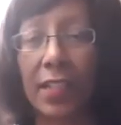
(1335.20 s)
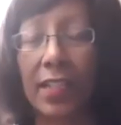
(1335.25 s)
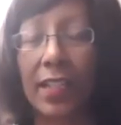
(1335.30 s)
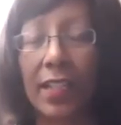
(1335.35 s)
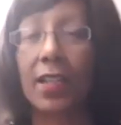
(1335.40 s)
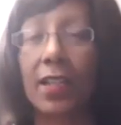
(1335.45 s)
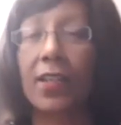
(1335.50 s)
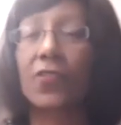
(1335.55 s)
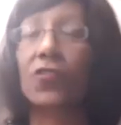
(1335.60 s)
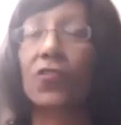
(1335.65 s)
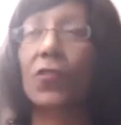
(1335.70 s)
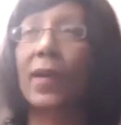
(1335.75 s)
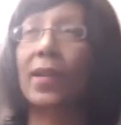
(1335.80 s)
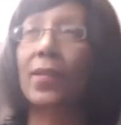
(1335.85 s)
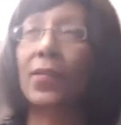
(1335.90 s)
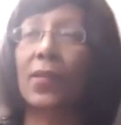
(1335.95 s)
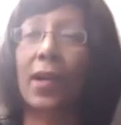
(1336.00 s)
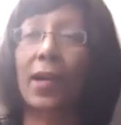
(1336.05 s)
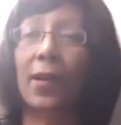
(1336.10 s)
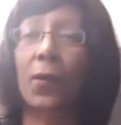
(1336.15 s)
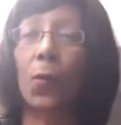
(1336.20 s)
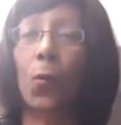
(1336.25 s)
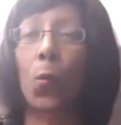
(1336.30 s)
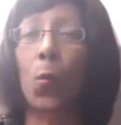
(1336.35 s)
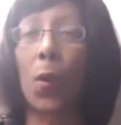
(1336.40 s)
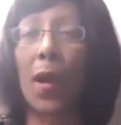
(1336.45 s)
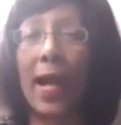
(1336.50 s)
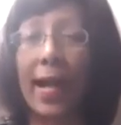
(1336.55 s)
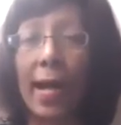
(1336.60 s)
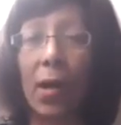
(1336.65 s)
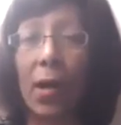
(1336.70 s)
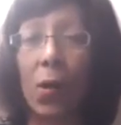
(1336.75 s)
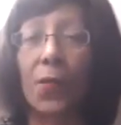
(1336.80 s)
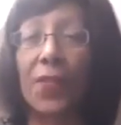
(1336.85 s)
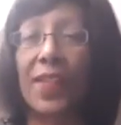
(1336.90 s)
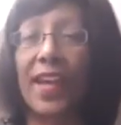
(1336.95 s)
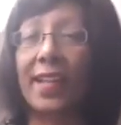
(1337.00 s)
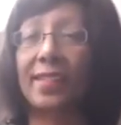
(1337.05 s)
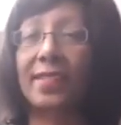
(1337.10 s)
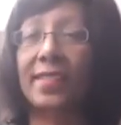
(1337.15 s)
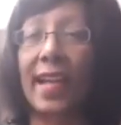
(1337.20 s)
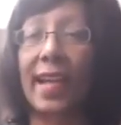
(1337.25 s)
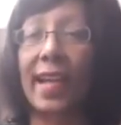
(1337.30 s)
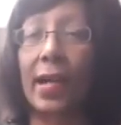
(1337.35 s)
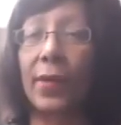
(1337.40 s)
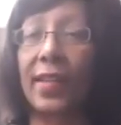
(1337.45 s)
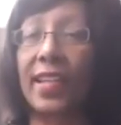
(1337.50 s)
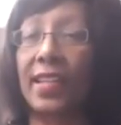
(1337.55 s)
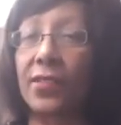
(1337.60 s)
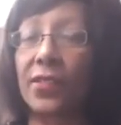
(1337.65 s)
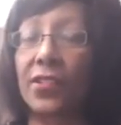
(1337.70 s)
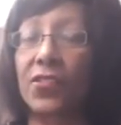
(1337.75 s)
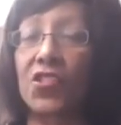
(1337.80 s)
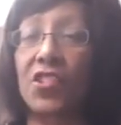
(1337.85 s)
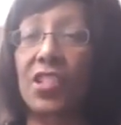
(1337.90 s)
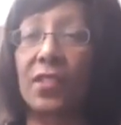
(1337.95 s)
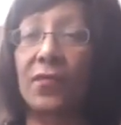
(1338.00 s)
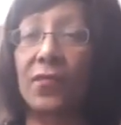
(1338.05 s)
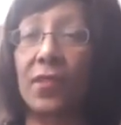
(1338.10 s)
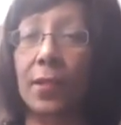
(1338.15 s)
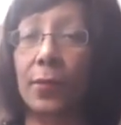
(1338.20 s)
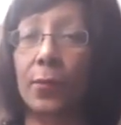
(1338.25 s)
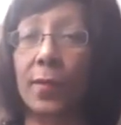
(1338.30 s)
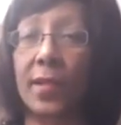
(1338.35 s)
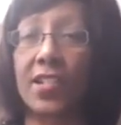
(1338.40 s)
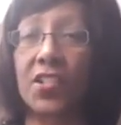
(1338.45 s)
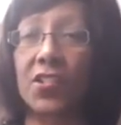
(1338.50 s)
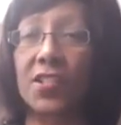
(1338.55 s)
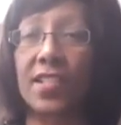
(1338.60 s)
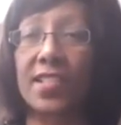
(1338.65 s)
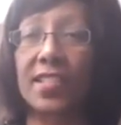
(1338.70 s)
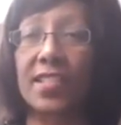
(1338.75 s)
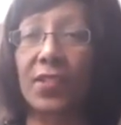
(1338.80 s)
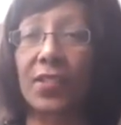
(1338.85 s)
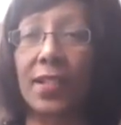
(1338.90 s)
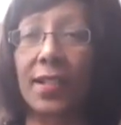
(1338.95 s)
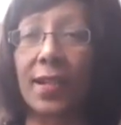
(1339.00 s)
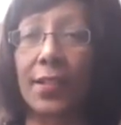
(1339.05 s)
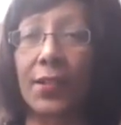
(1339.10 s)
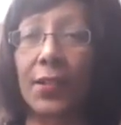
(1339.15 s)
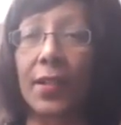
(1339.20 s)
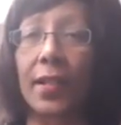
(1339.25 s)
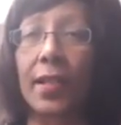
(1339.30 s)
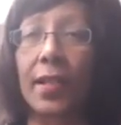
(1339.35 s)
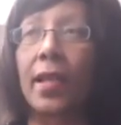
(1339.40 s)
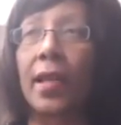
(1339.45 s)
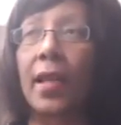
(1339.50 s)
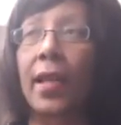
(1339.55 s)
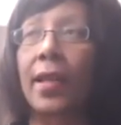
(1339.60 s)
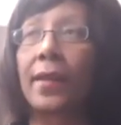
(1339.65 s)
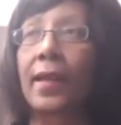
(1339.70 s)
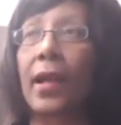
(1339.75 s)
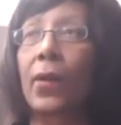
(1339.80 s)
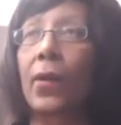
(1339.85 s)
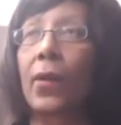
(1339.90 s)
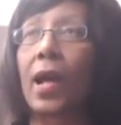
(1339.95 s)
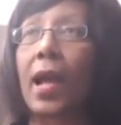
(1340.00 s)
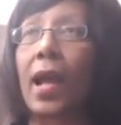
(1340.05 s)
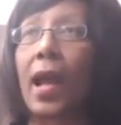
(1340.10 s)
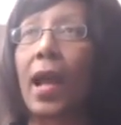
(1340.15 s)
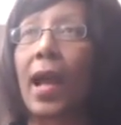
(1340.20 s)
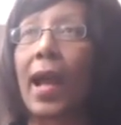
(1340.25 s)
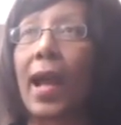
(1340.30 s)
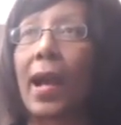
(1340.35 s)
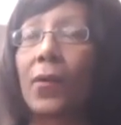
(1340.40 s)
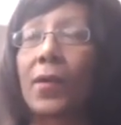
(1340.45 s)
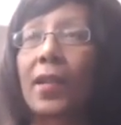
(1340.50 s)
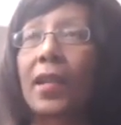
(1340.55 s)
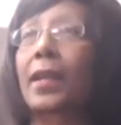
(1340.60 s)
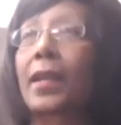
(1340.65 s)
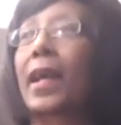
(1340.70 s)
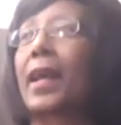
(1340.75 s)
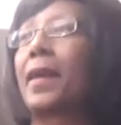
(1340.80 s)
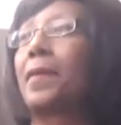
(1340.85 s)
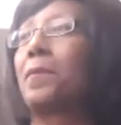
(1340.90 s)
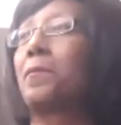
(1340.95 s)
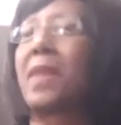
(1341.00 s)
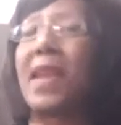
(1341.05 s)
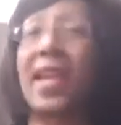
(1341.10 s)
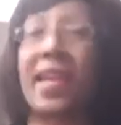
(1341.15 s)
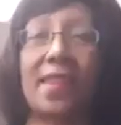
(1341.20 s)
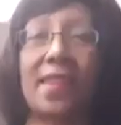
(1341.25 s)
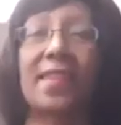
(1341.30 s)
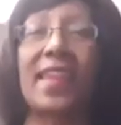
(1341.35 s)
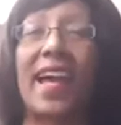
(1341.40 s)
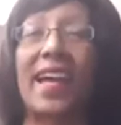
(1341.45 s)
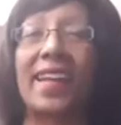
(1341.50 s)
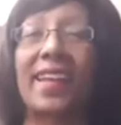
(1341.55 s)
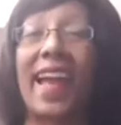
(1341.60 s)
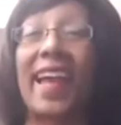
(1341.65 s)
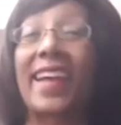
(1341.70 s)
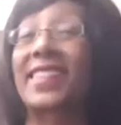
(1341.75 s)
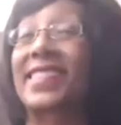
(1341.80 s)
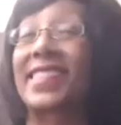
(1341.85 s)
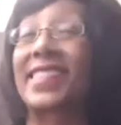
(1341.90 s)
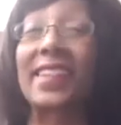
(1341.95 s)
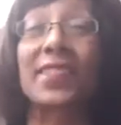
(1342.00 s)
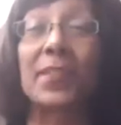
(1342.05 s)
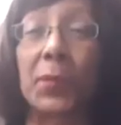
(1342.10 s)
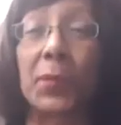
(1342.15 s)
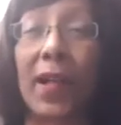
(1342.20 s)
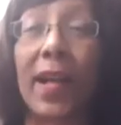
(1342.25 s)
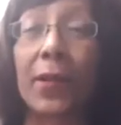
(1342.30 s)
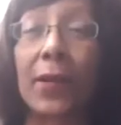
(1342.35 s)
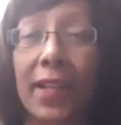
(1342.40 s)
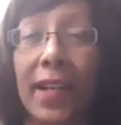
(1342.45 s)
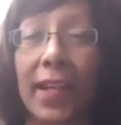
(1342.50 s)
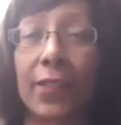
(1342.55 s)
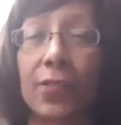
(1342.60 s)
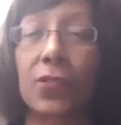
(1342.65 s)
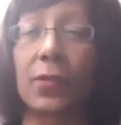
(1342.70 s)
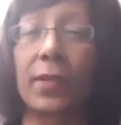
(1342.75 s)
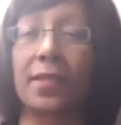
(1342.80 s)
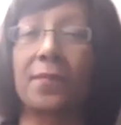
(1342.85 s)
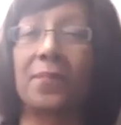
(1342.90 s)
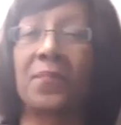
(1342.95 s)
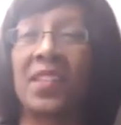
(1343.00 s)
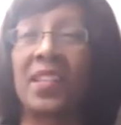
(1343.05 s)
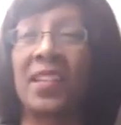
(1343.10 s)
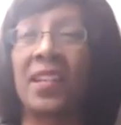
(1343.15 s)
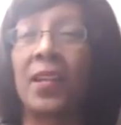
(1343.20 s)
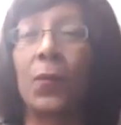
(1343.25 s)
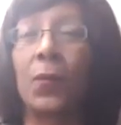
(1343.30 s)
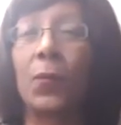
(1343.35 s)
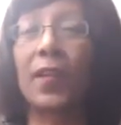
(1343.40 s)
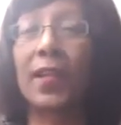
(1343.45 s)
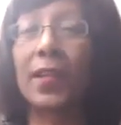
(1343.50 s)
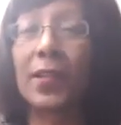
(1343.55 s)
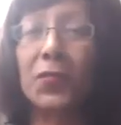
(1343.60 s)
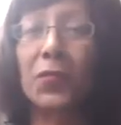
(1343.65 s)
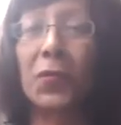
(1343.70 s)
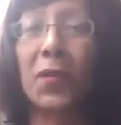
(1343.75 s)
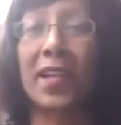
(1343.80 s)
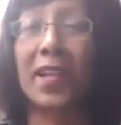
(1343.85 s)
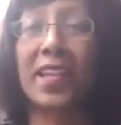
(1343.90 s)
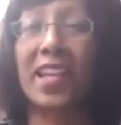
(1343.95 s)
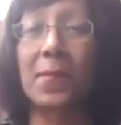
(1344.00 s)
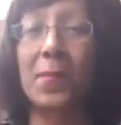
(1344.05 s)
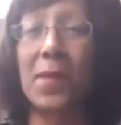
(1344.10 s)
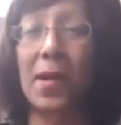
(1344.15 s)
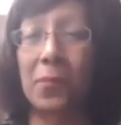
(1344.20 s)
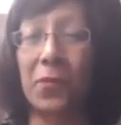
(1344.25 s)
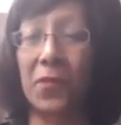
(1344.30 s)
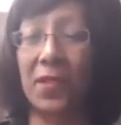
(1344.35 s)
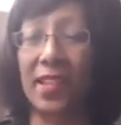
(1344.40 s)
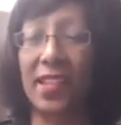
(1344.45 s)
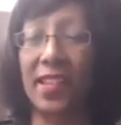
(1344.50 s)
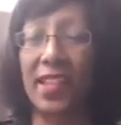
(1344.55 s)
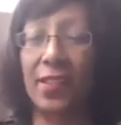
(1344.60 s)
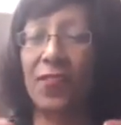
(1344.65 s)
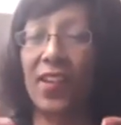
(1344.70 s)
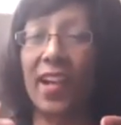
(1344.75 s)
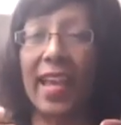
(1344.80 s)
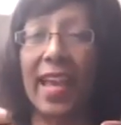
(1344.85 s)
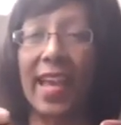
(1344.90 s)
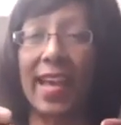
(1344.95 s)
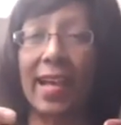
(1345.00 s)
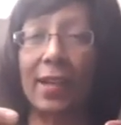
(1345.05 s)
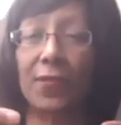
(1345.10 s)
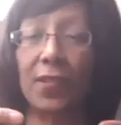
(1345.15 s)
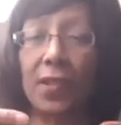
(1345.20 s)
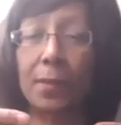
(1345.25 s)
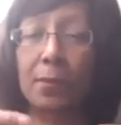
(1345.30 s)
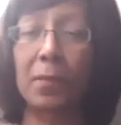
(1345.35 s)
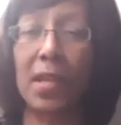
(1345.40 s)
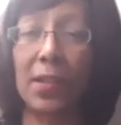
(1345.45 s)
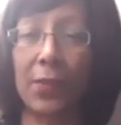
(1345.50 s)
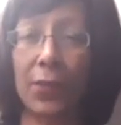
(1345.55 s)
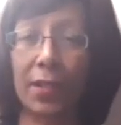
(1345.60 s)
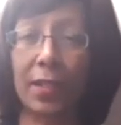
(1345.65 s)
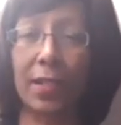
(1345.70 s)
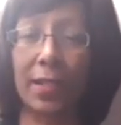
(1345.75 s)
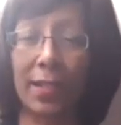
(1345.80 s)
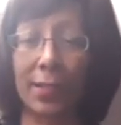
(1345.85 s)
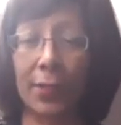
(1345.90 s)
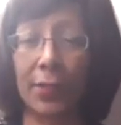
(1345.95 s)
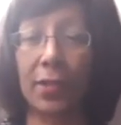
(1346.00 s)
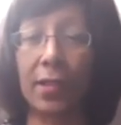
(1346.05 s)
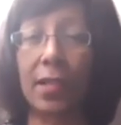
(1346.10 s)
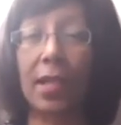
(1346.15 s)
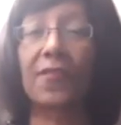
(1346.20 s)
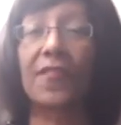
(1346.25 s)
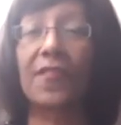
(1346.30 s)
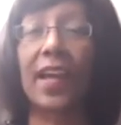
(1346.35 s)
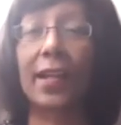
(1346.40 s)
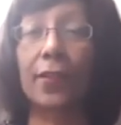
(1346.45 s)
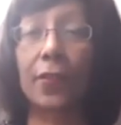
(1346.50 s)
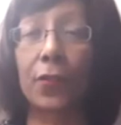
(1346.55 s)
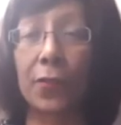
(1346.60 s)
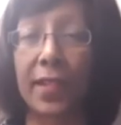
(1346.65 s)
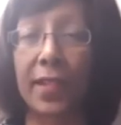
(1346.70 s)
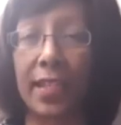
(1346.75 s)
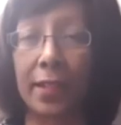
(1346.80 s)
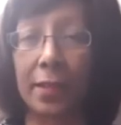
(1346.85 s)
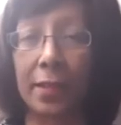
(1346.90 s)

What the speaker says: So I thought, wow, that's how he's achieving richness of color. Now, how can I make that accessible? How can I do it? Well, here's what I came up with. If I have a mother color of that green,